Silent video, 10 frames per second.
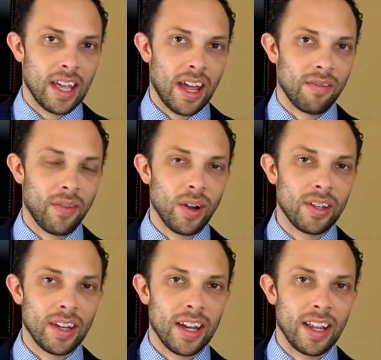
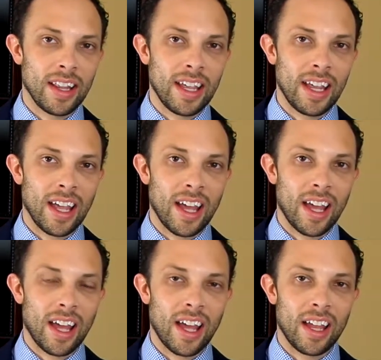unfortunately,
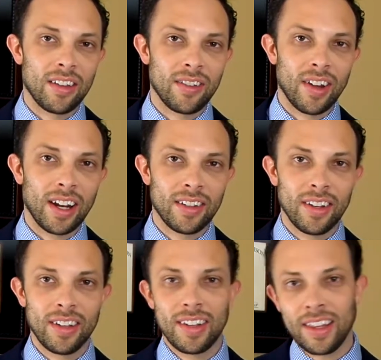
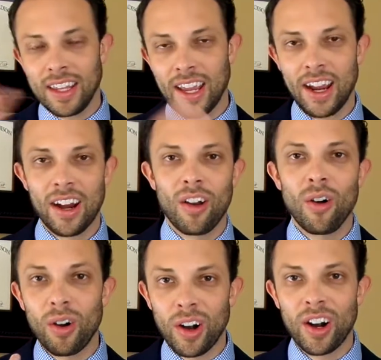instructions in the air
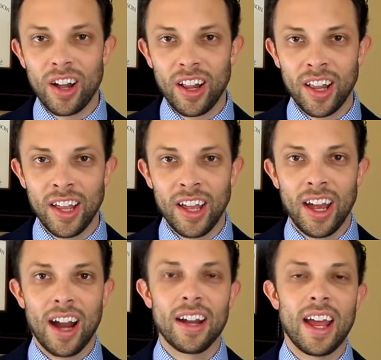oral
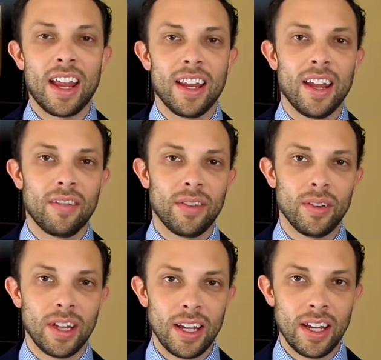are not enough.
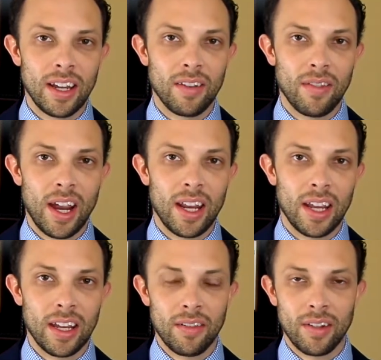You need it in
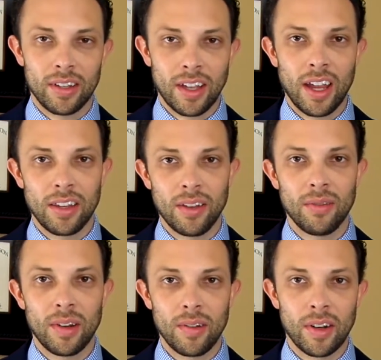writing. In
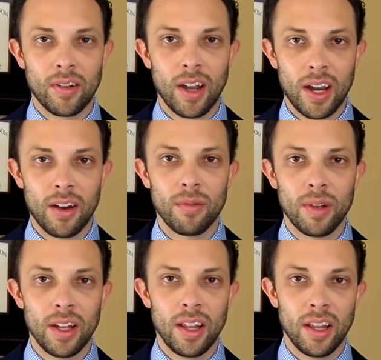Wisconsin, we require a
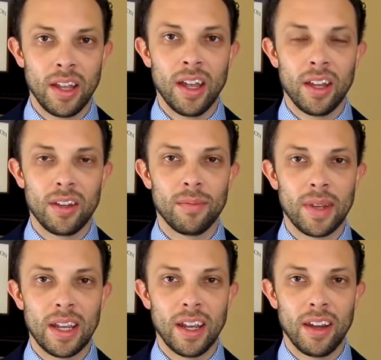will to
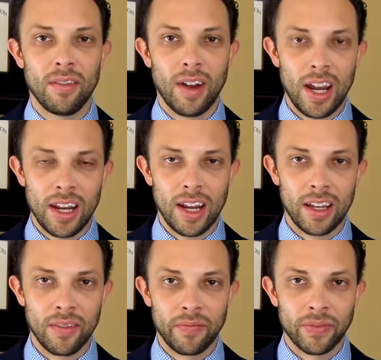be in writing.